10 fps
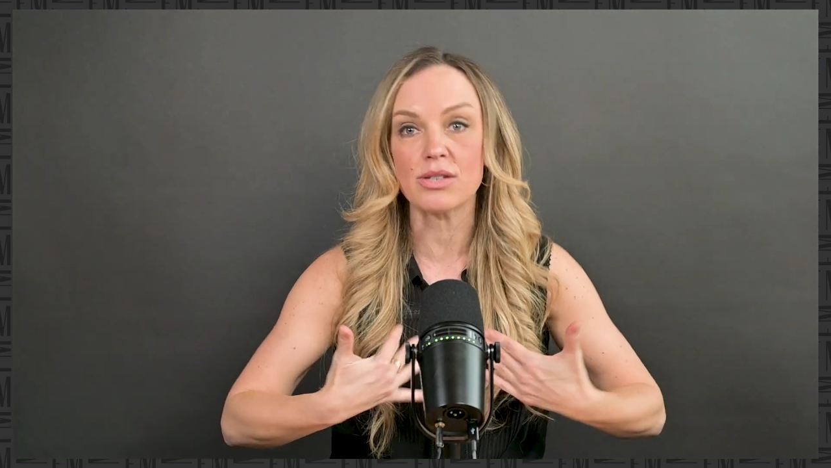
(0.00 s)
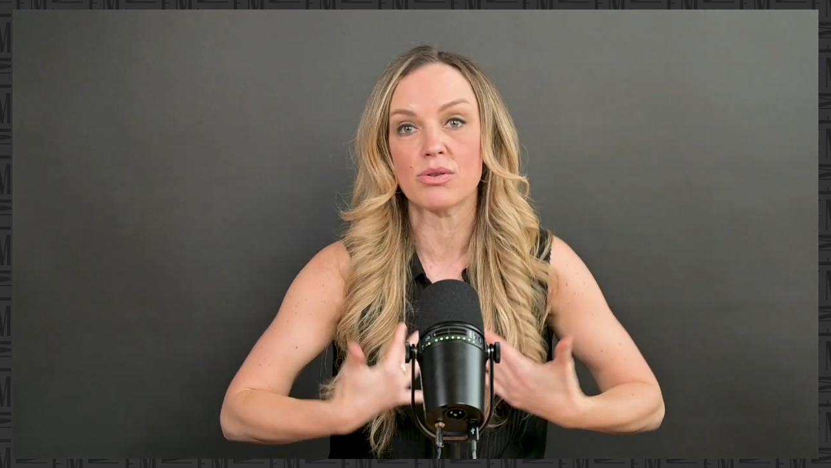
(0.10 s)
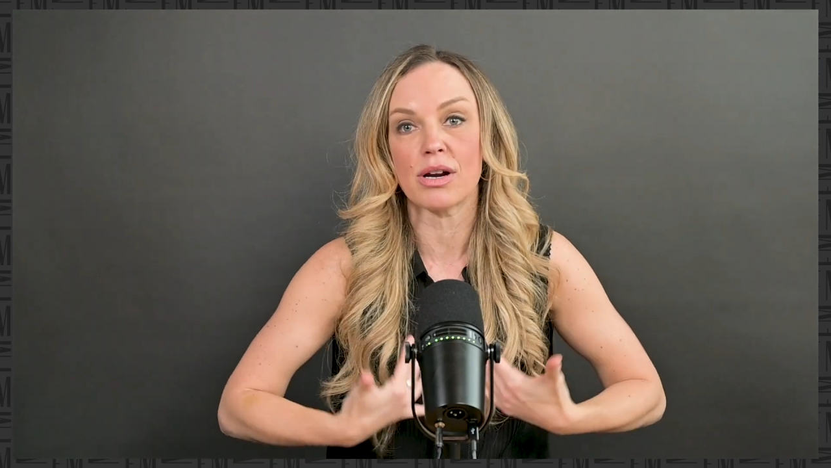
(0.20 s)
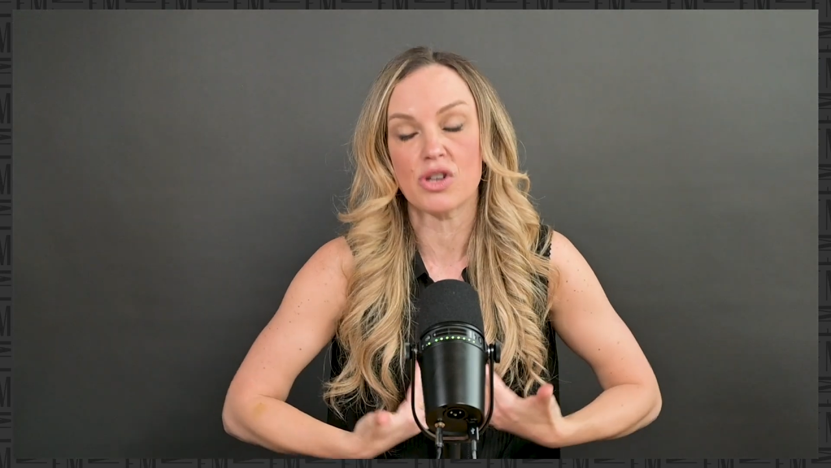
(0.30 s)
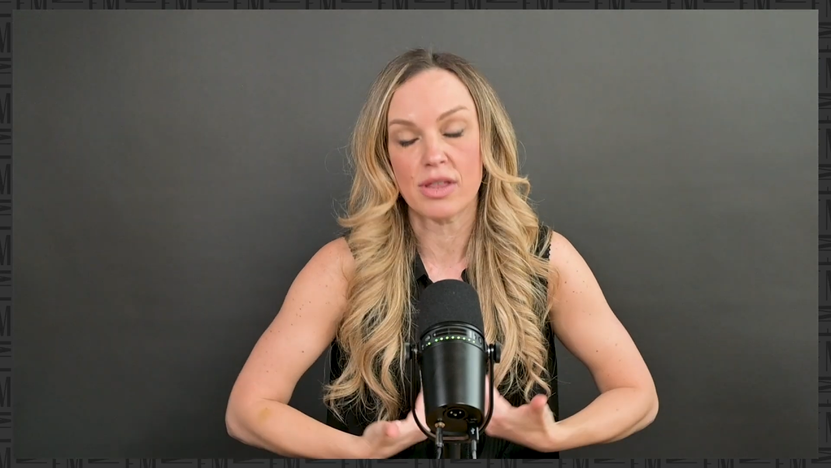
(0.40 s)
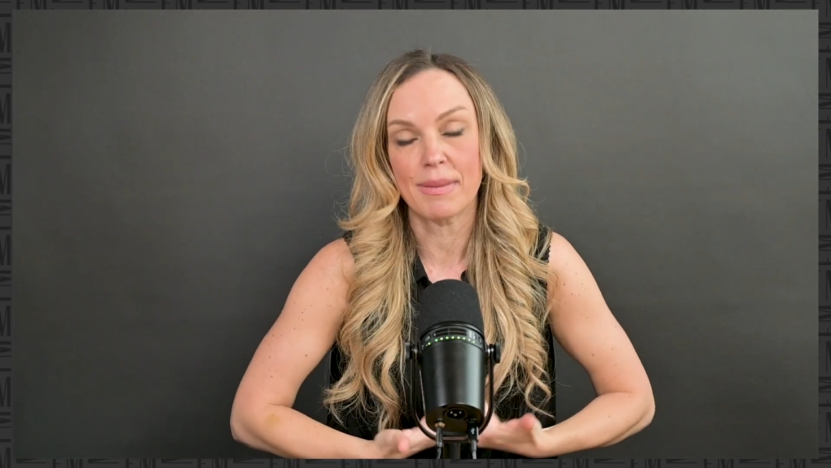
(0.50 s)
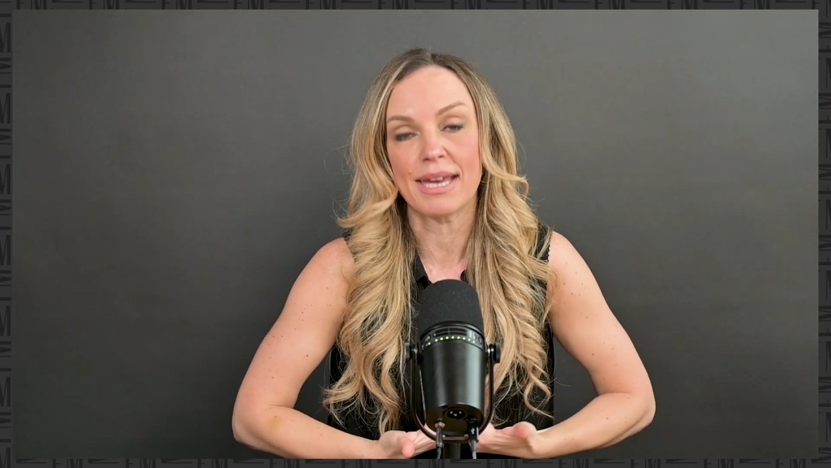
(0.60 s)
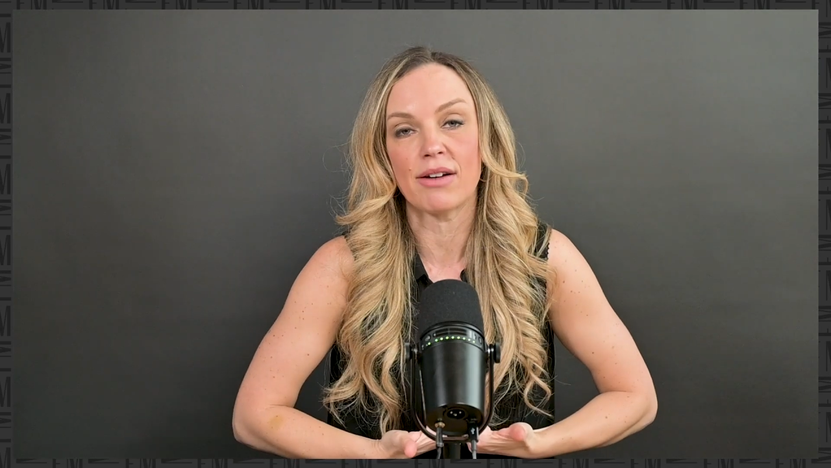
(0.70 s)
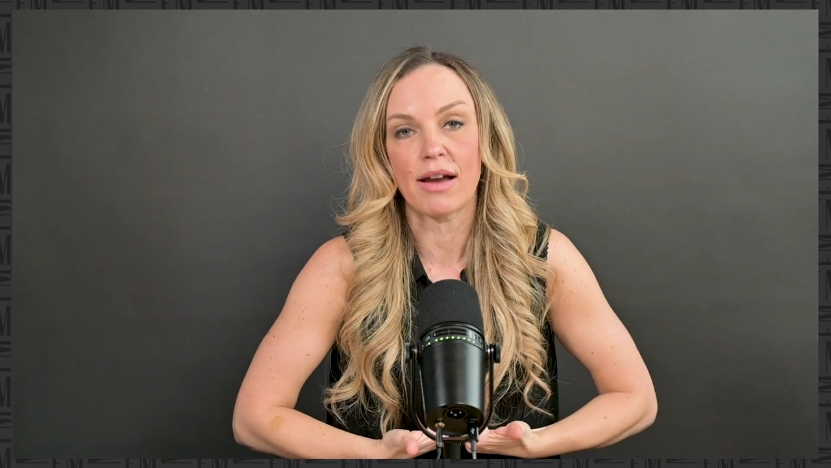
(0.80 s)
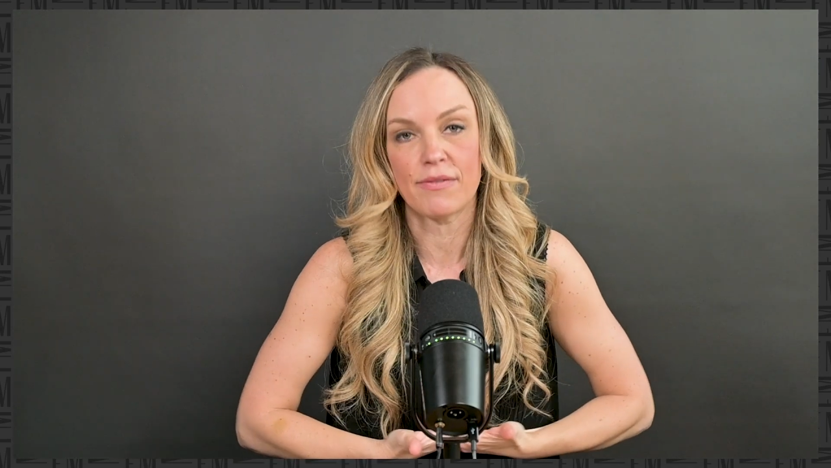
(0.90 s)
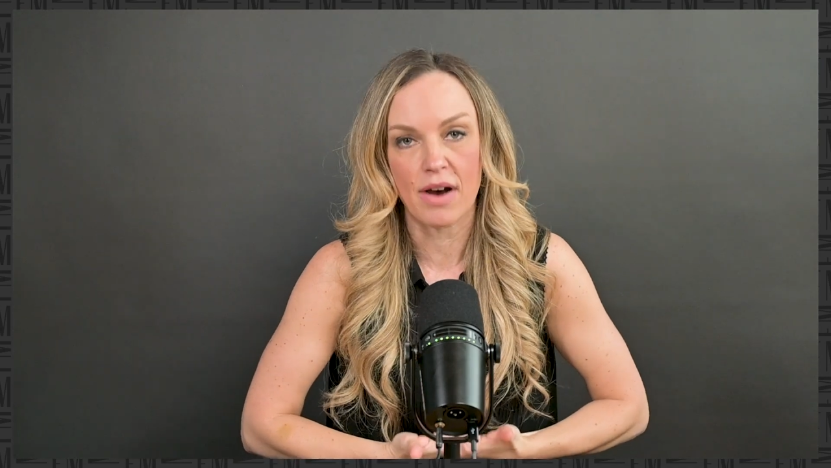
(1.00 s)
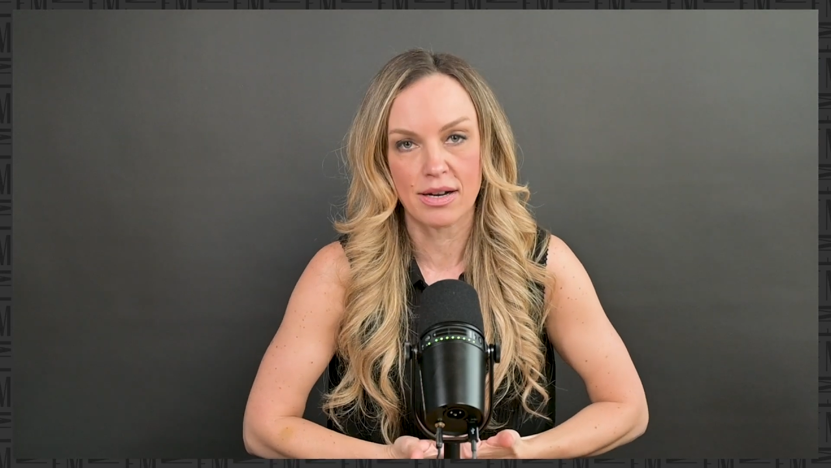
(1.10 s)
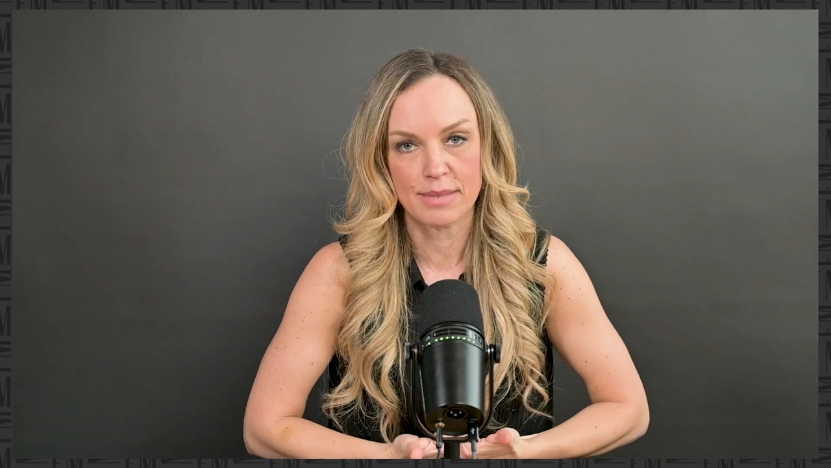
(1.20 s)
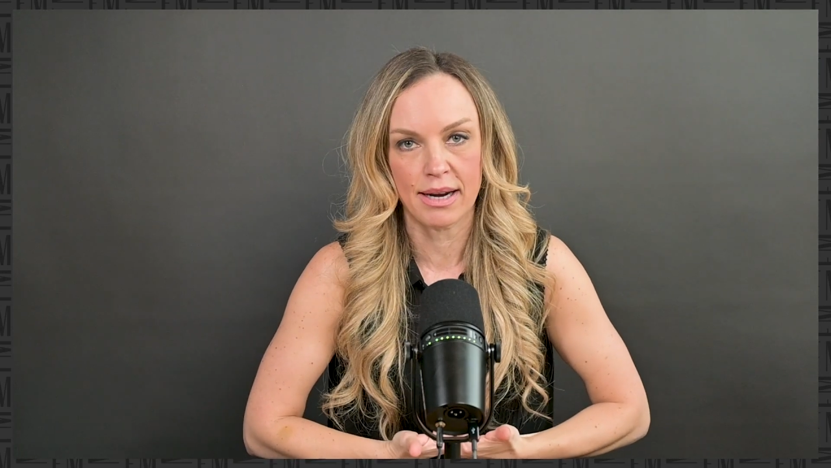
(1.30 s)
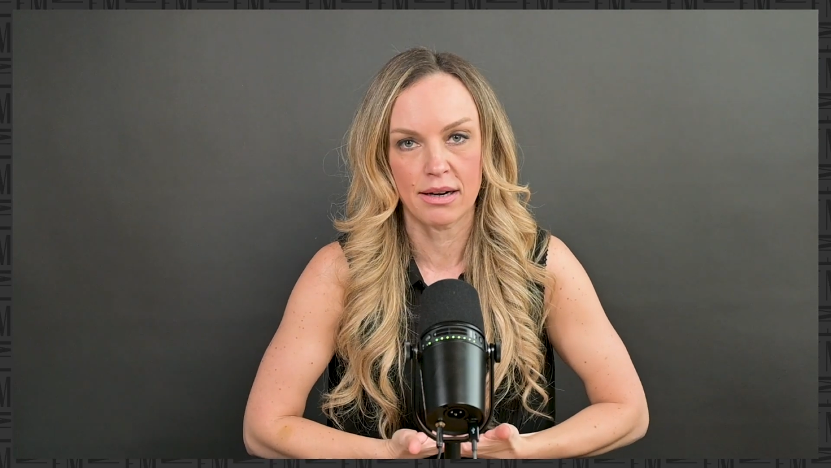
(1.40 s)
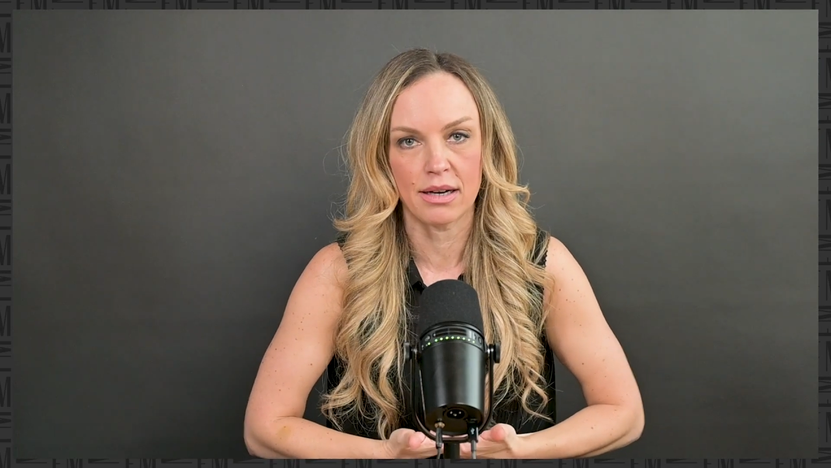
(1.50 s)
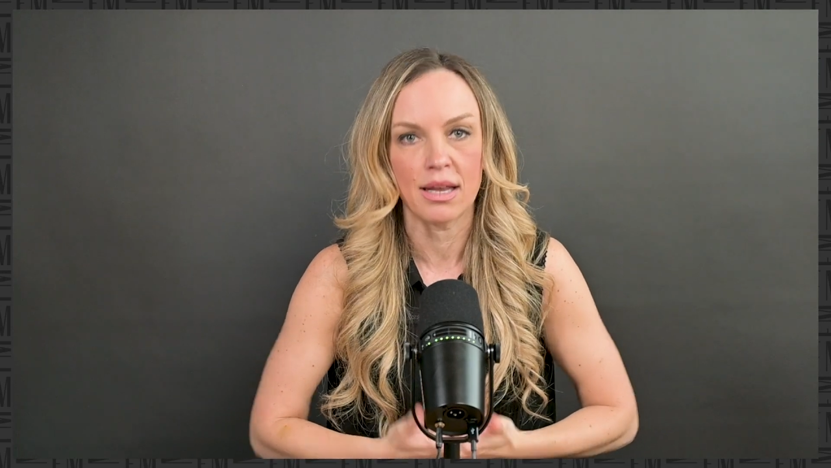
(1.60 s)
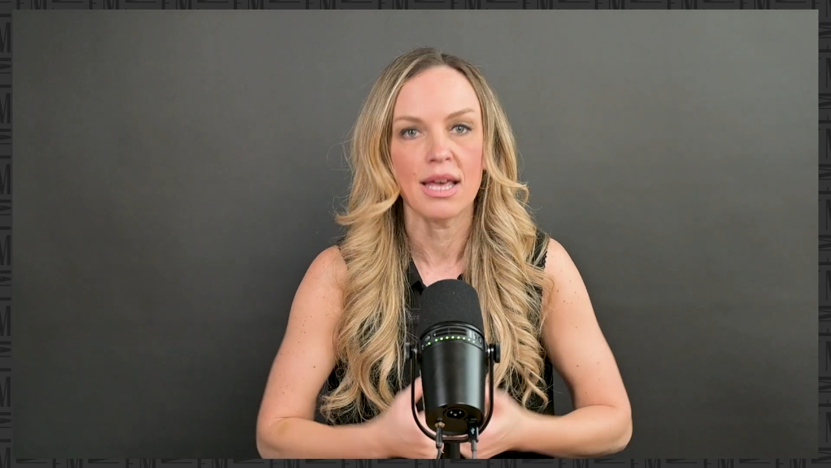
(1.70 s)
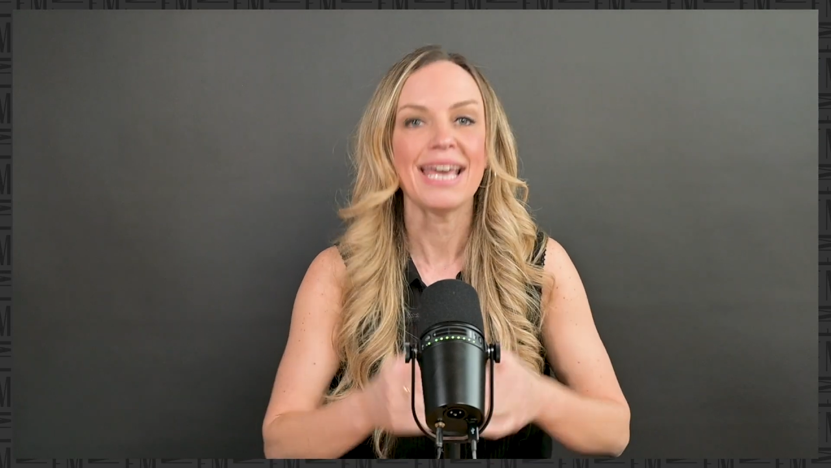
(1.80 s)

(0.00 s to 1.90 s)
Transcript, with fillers: structure them here at Fox Marin.